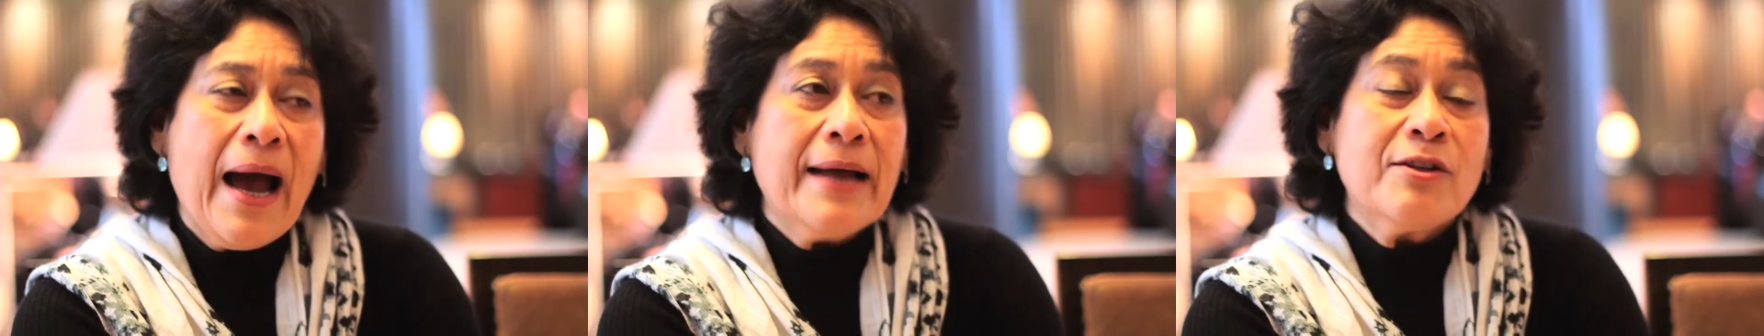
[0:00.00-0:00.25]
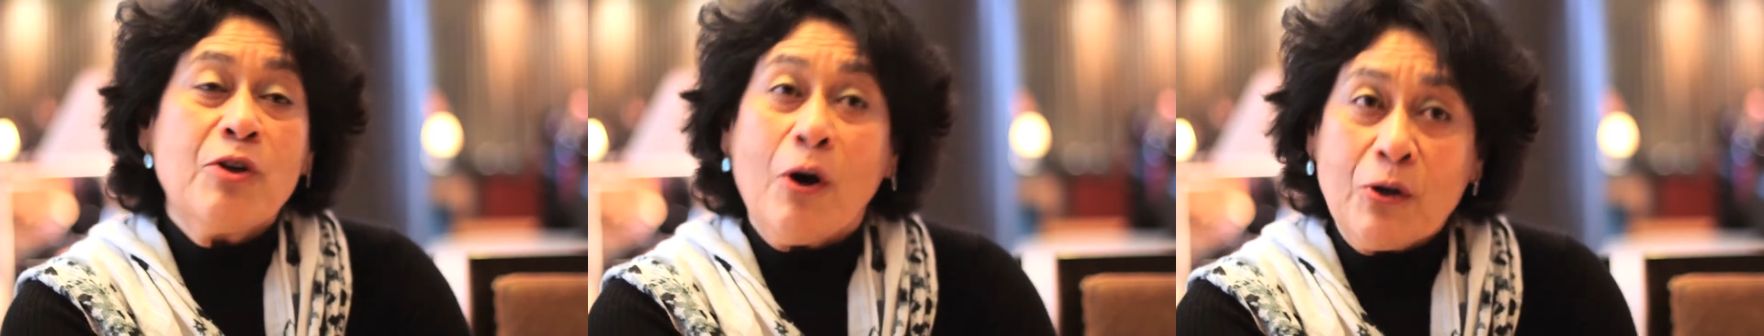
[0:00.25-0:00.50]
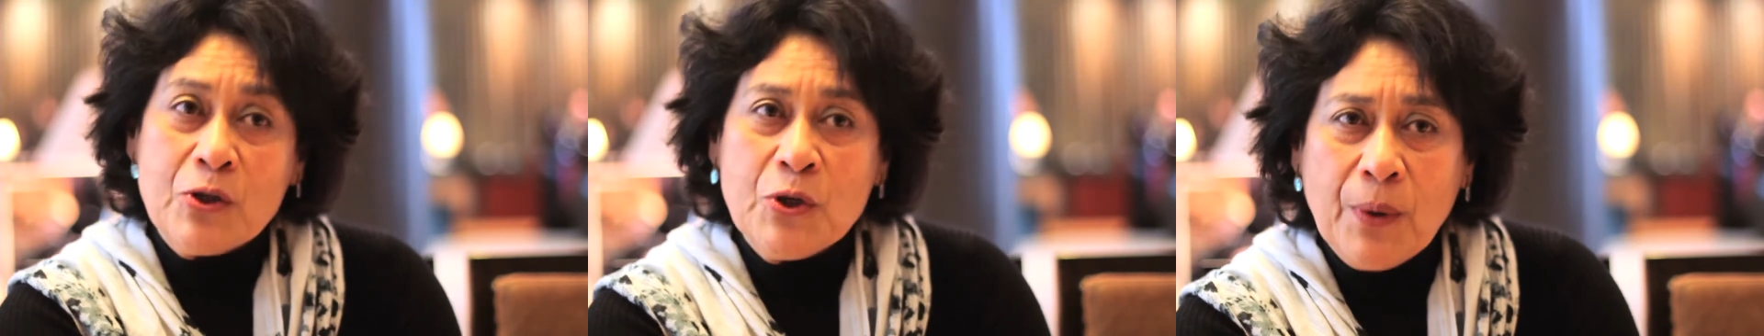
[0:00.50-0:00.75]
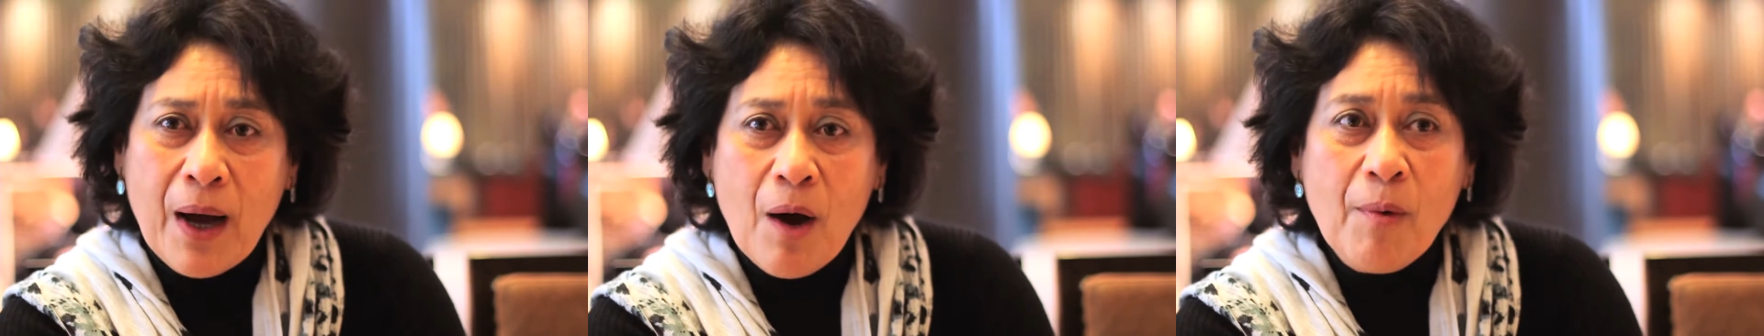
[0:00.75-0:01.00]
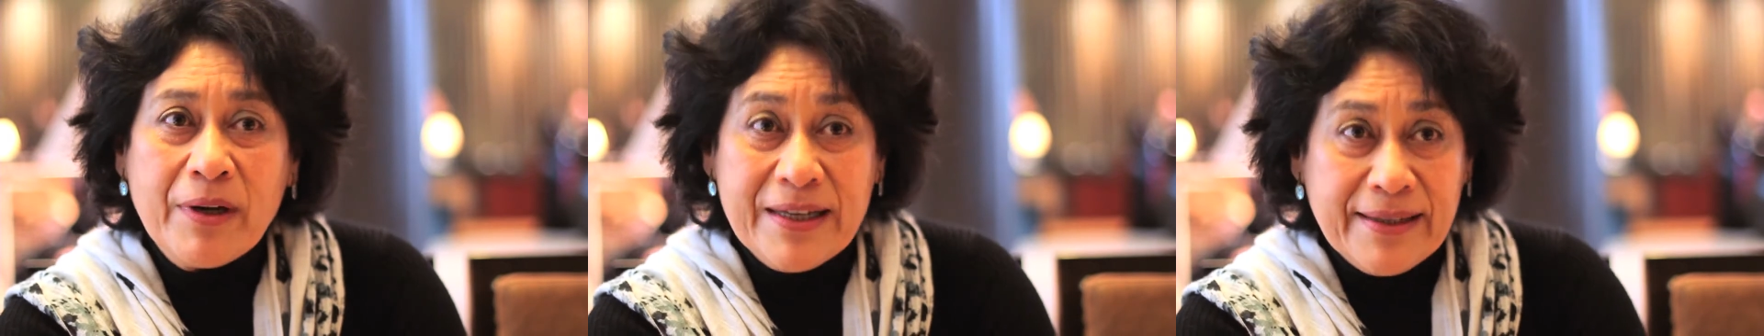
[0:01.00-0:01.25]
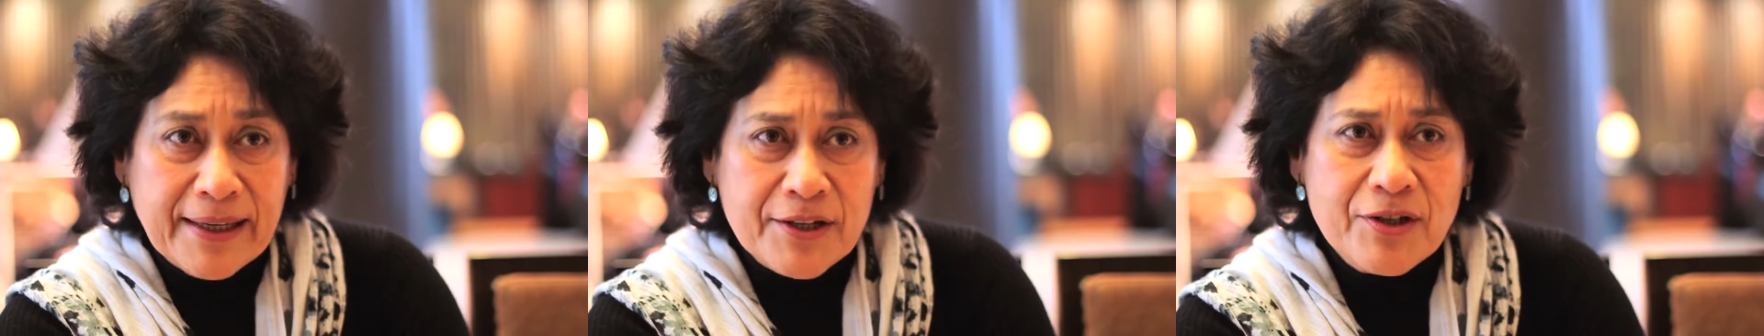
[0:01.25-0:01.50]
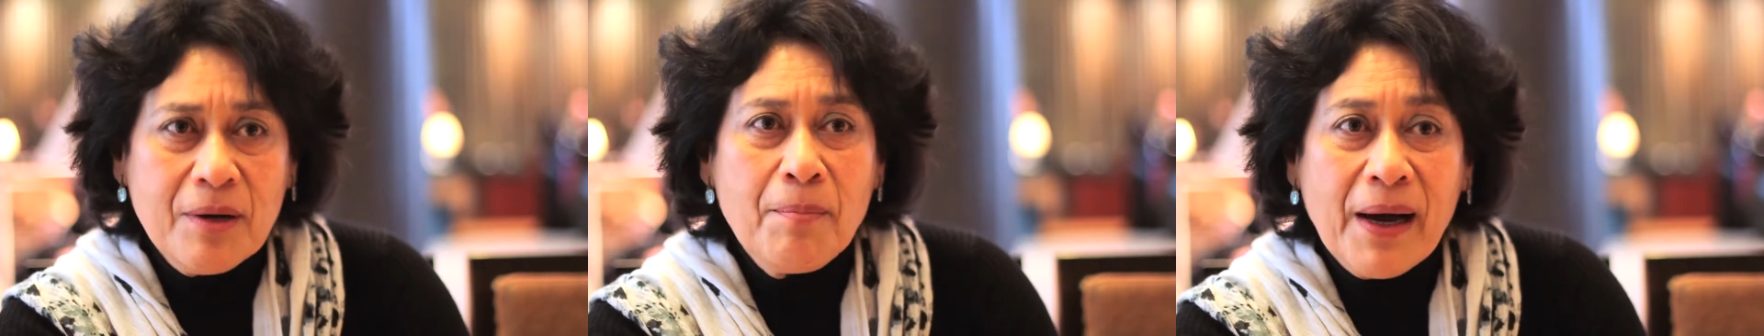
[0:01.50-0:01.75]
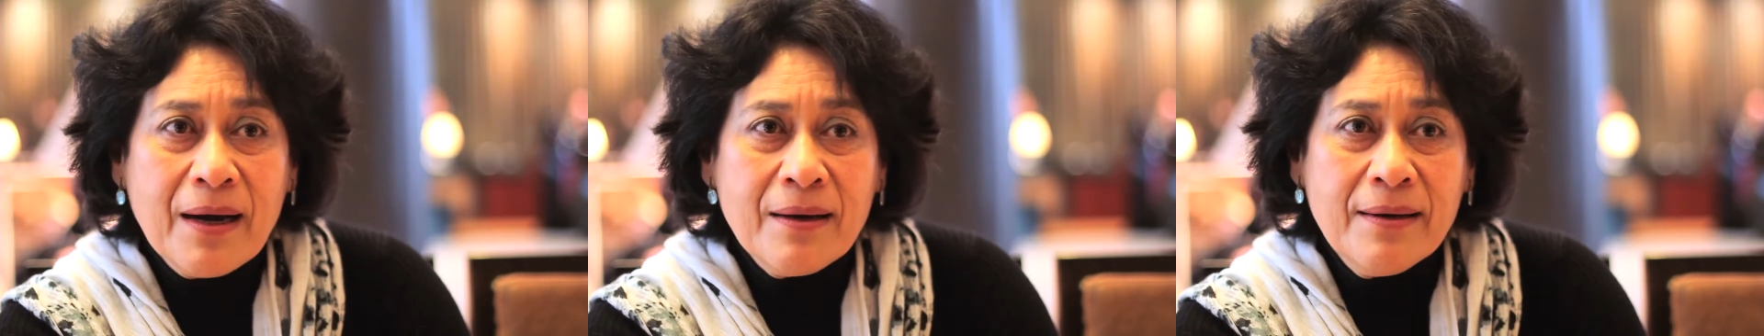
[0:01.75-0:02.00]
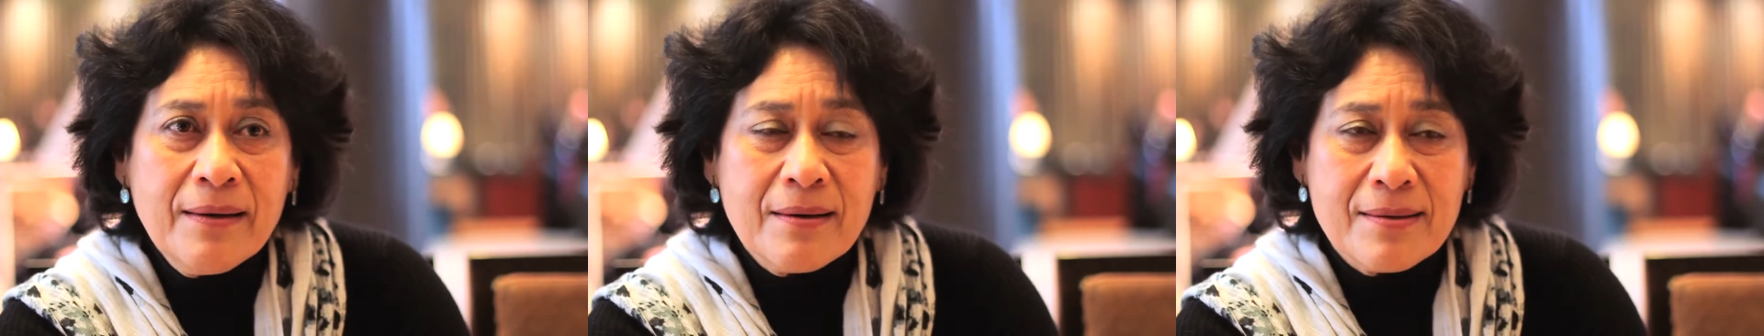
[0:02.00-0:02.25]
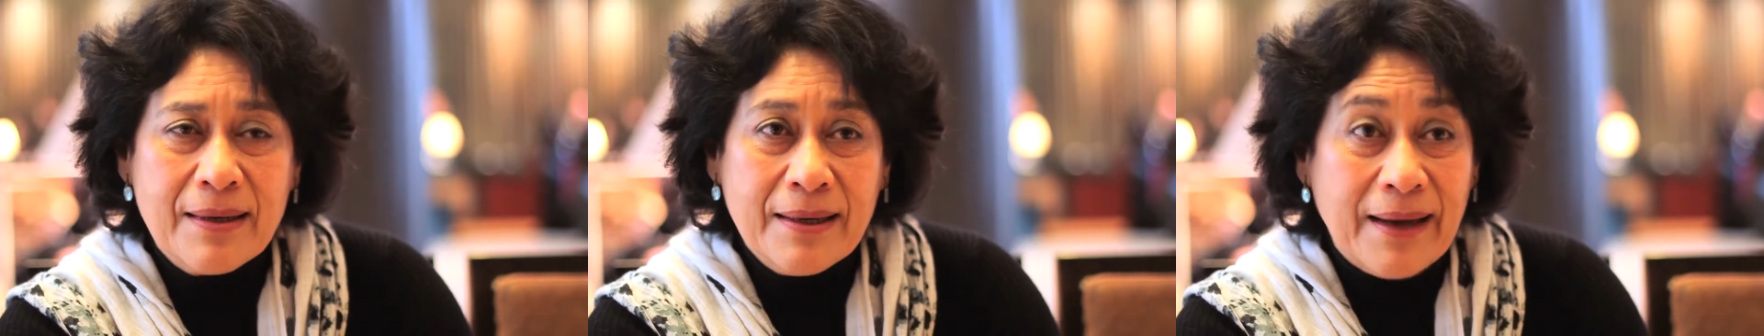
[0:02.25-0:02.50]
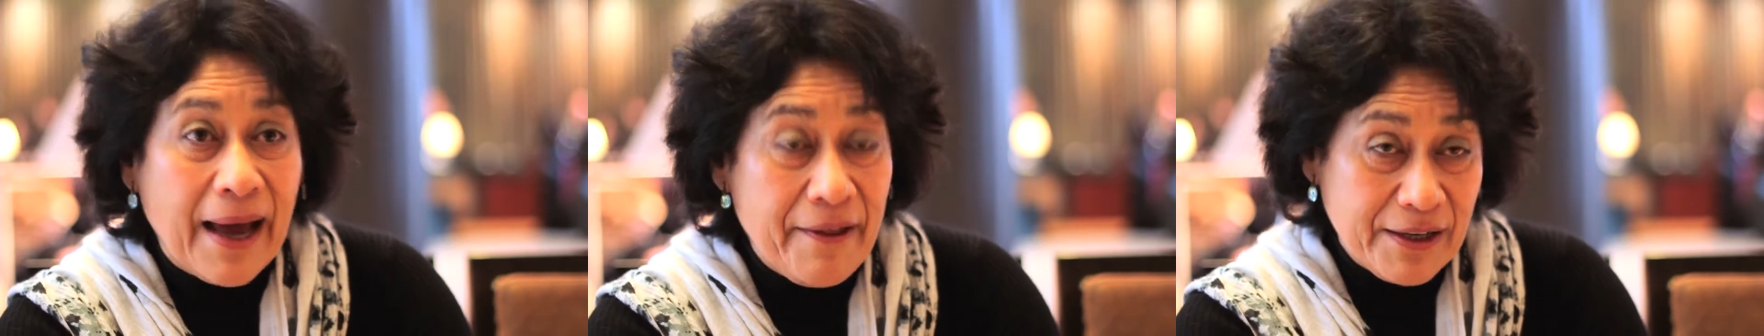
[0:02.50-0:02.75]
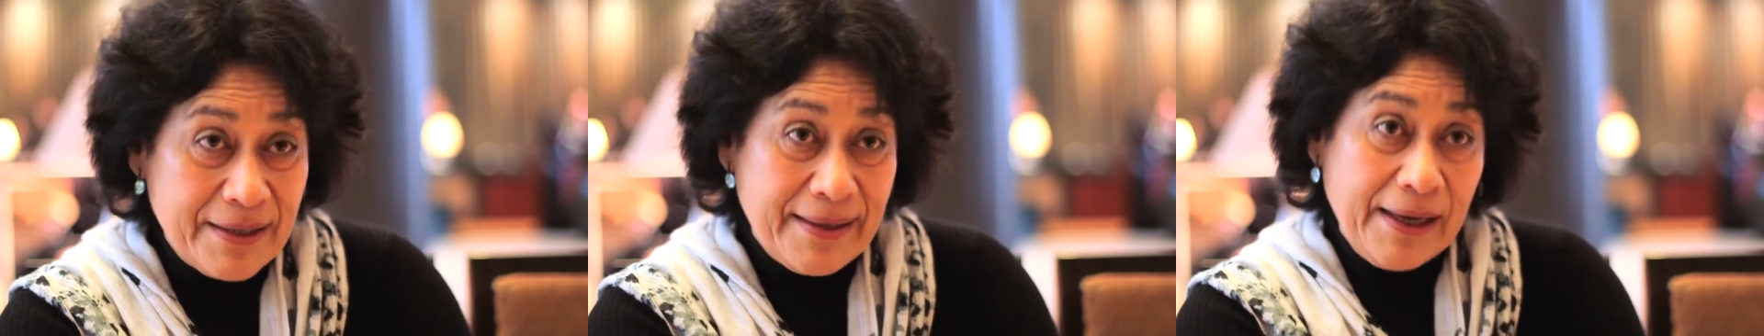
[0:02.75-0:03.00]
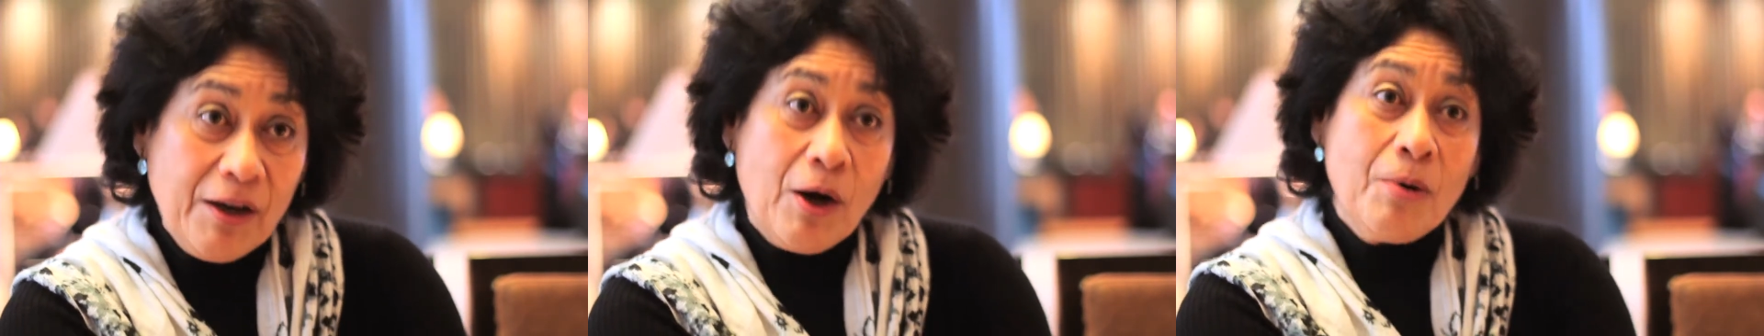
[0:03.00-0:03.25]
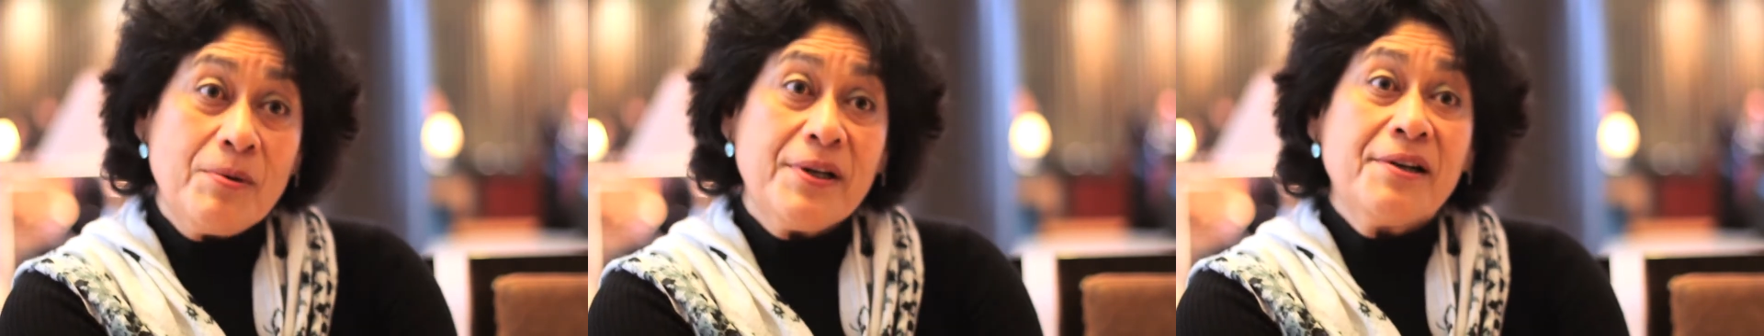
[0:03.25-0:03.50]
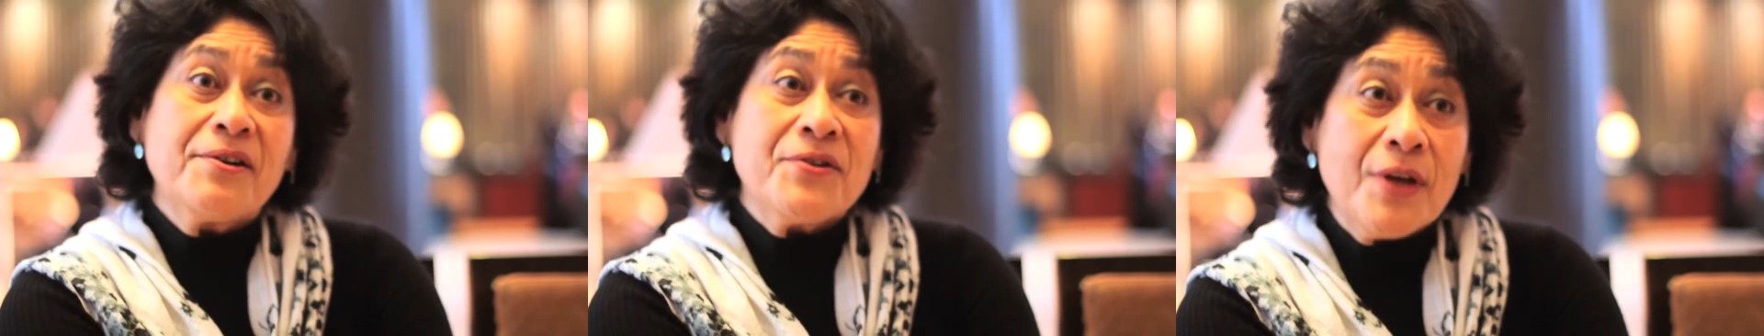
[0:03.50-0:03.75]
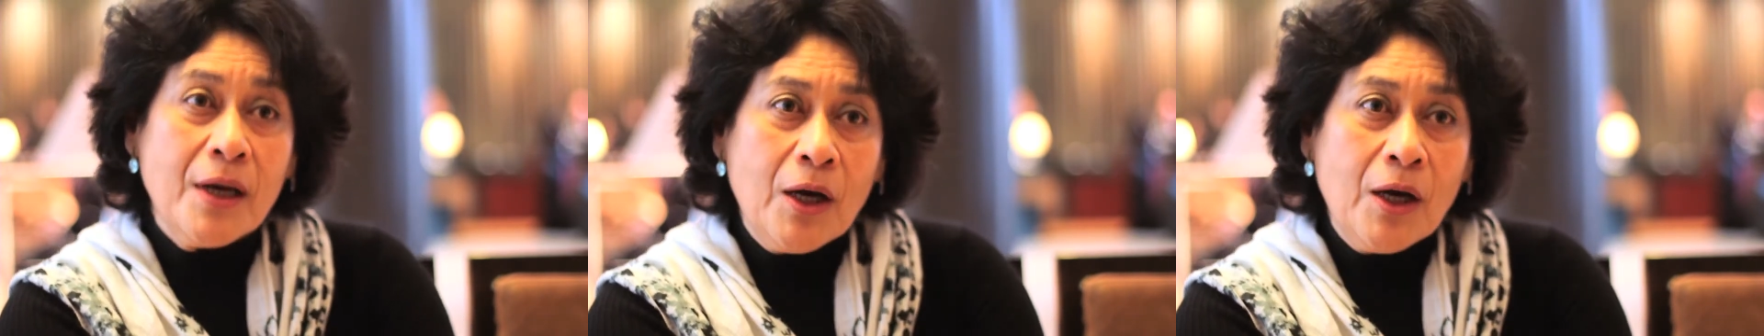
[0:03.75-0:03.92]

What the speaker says: talk to our industrial partners and other stakeholders